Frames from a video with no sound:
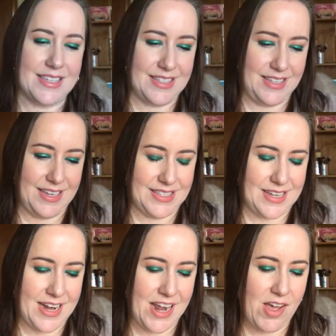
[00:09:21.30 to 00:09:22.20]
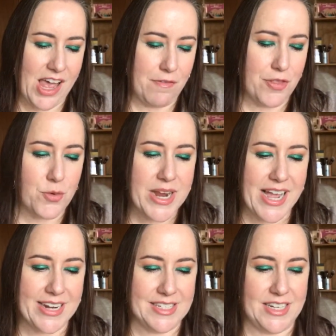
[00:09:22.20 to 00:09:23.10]
yes, yes. I now have
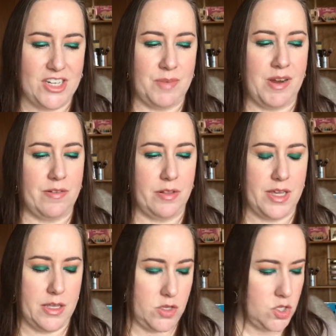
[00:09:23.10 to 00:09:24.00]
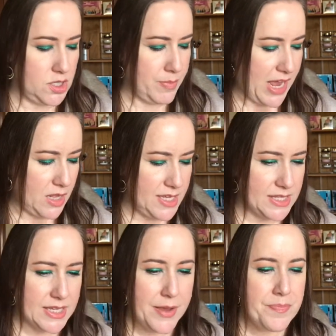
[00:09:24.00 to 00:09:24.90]
three Anastasia Beverly Hills
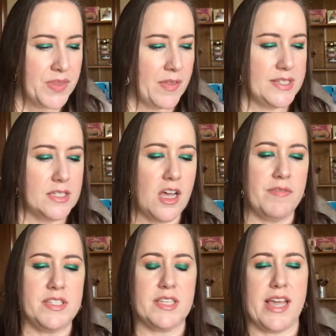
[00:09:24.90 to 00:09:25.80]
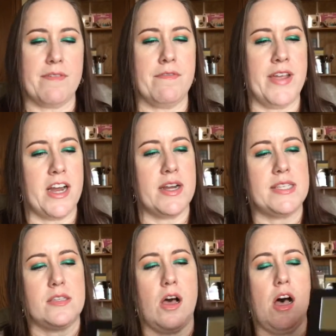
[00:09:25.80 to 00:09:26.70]
palettes. This is obviously a very
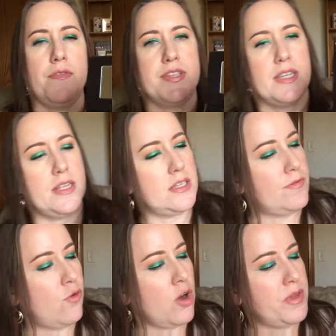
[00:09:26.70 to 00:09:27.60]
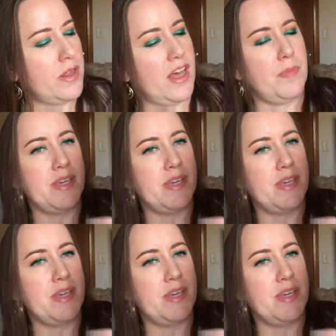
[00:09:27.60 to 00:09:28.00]
soft formula